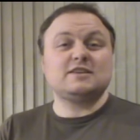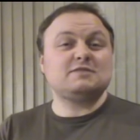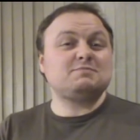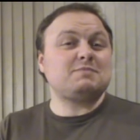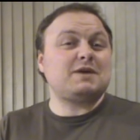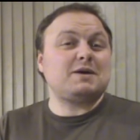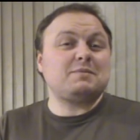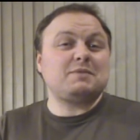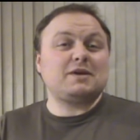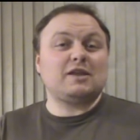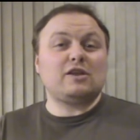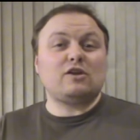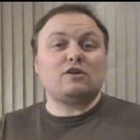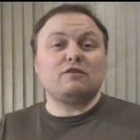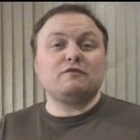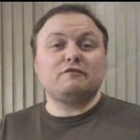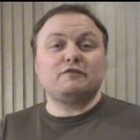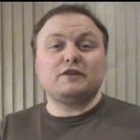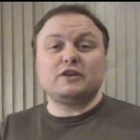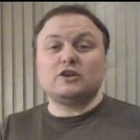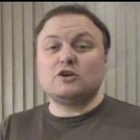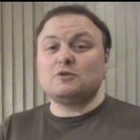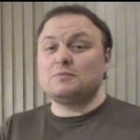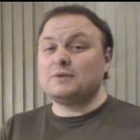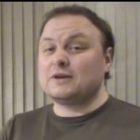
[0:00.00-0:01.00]
This might be a long
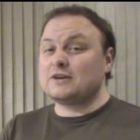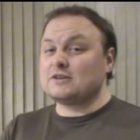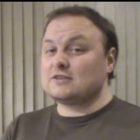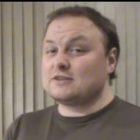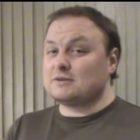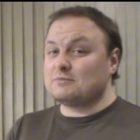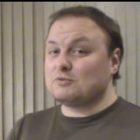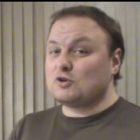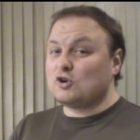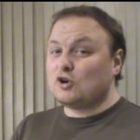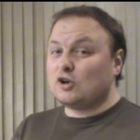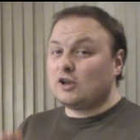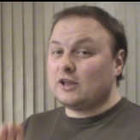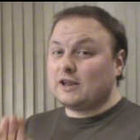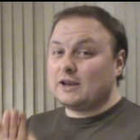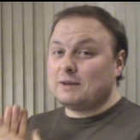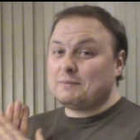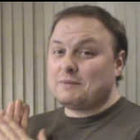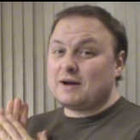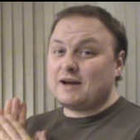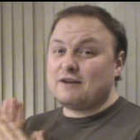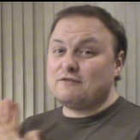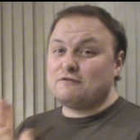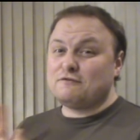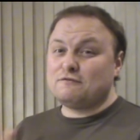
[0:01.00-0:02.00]
video because I'm calling it
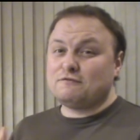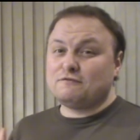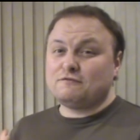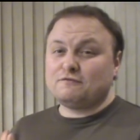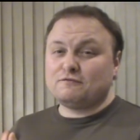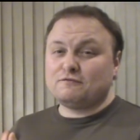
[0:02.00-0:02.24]
my...